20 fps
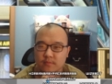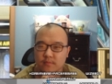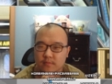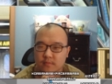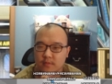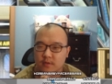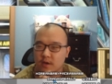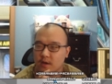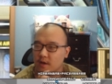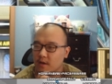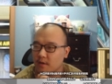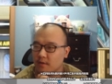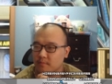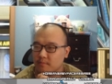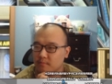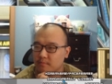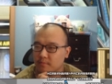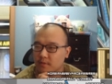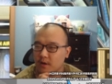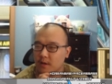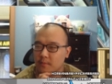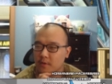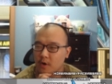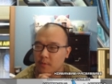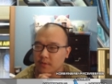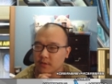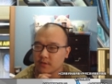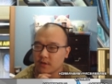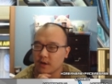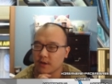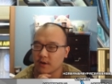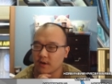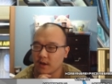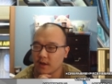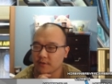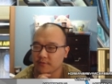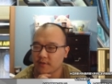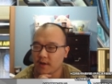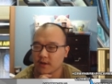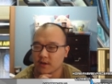Yeah, but I'm hoping the
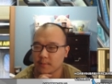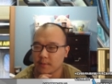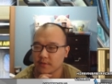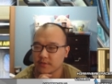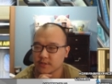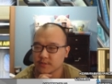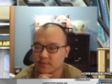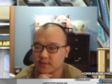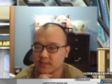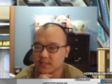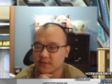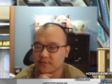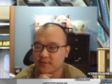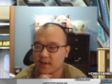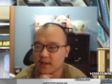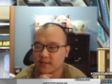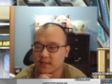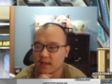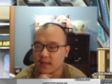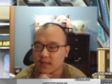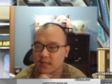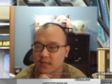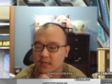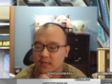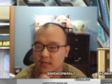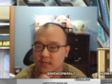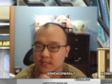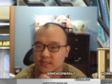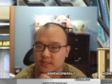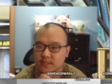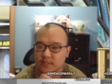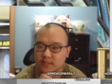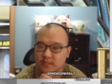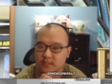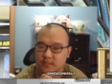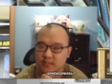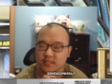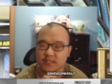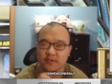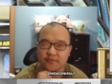underlying factor about this one is the fact that
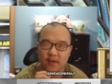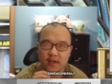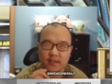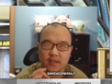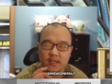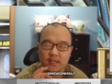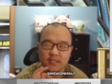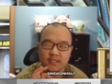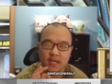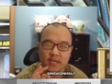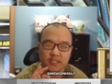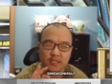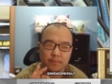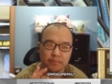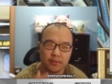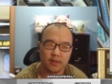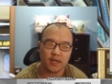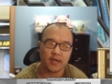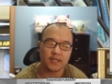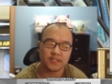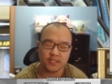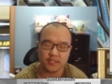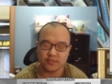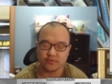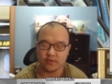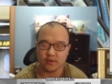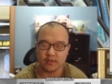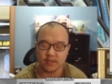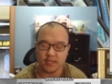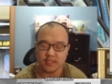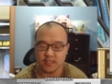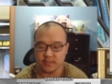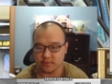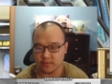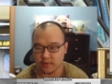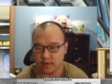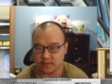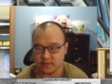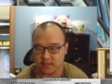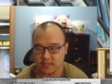he's actually played since release,
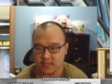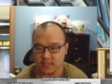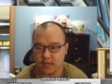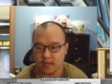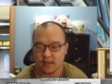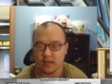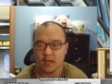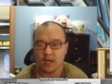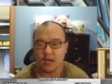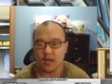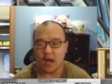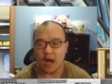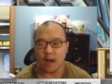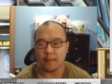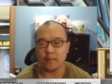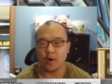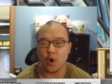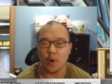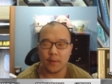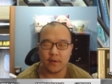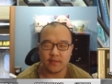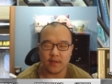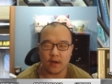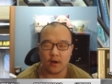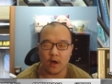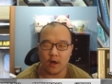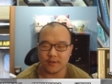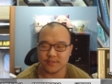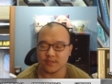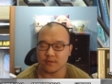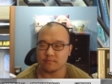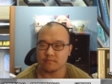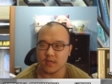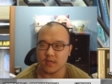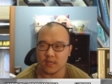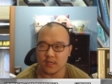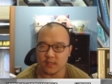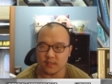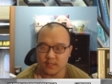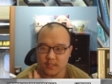as he said. I'm hoping that also
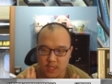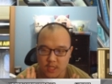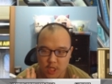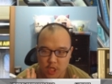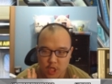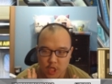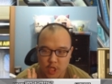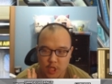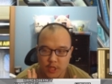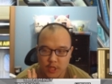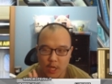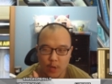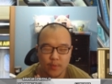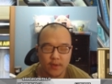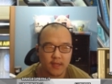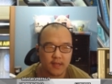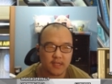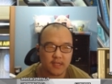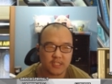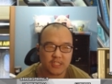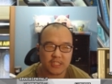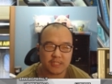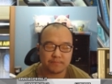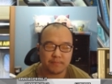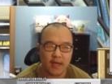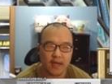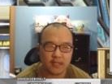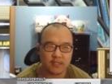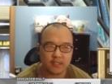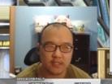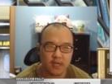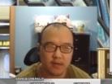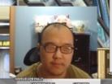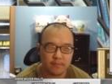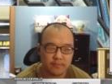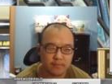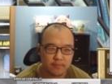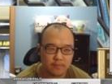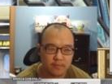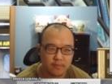means that we can expect them